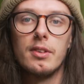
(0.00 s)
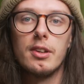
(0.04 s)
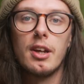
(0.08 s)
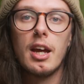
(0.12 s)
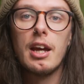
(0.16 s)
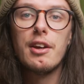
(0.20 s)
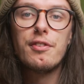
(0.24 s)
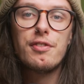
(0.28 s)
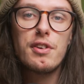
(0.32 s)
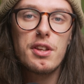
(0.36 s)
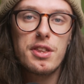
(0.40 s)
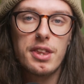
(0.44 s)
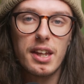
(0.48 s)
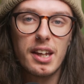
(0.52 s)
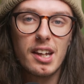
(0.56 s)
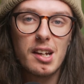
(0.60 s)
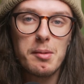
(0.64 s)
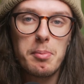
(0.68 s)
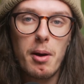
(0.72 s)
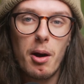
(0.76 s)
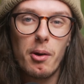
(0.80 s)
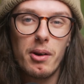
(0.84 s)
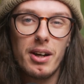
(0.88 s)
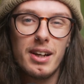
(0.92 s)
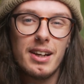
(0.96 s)
If you think
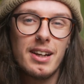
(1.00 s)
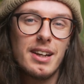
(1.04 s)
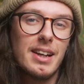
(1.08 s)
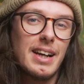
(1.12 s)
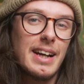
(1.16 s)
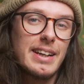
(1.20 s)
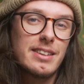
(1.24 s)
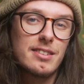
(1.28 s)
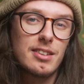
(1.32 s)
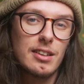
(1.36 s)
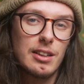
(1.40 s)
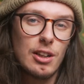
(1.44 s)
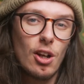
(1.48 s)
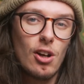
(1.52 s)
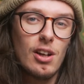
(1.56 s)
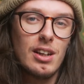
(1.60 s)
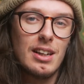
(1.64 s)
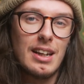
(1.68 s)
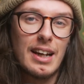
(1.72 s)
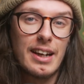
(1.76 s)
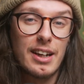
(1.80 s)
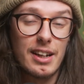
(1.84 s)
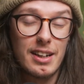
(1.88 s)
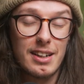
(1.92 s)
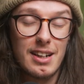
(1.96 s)
about it, it's a lot
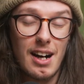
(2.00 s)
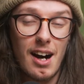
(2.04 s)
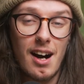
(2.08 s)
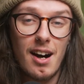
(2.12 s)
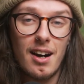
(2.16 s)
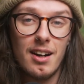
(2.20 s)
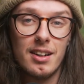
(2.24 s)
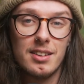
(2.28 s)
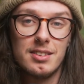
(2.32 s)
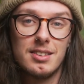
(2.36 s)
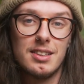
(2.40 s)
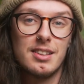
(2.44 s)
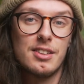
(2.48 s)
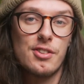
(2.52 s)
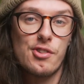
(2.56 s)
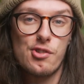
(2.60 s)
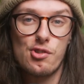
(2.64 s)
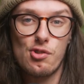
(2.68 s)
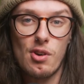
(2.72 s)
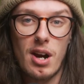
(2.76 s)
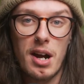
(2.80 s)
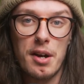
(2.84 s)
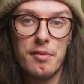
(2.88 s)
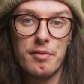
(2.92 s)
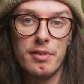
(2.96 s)
like cars and
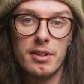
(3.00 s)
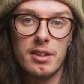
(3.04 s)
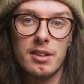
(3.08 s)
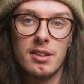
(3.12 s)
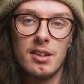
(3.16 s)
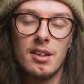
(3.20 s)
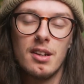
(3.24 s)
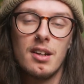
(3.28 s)
driving.